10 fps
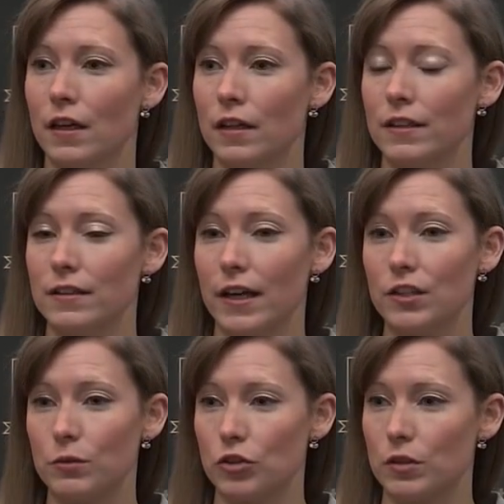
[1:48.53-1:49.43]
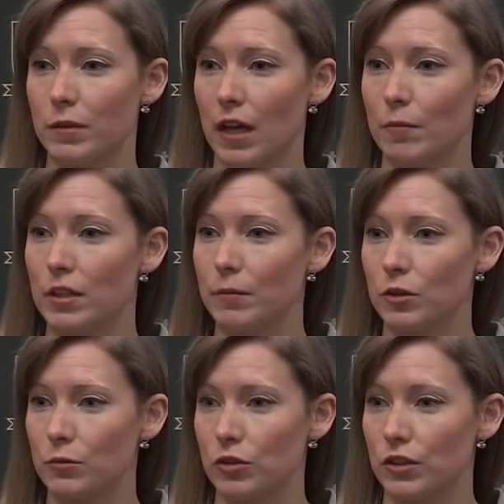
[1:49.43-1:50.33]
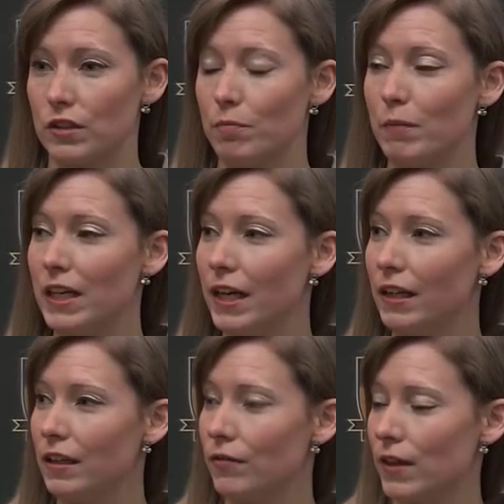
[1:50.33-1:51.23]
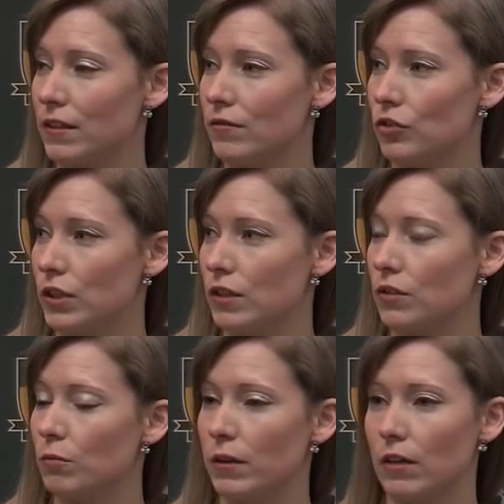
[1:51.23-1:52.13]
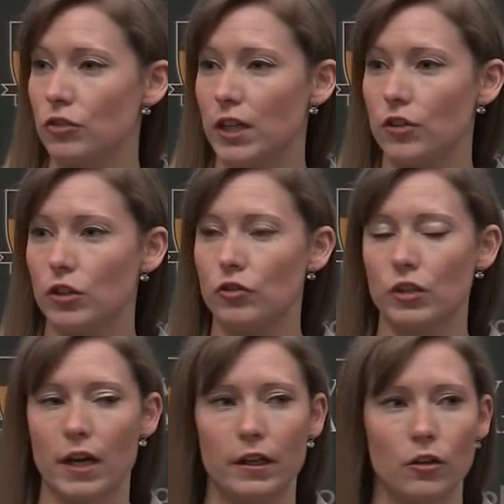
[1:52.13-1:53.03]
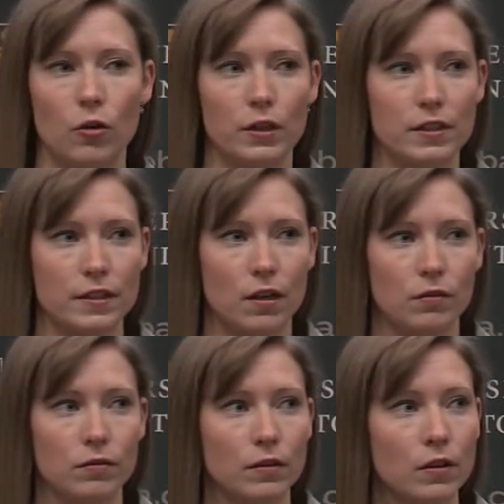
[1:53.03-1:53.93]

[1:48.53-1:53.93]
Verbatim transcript: these light switches become dimmer switches, mediating the effects of genes without changing the genetic code itself.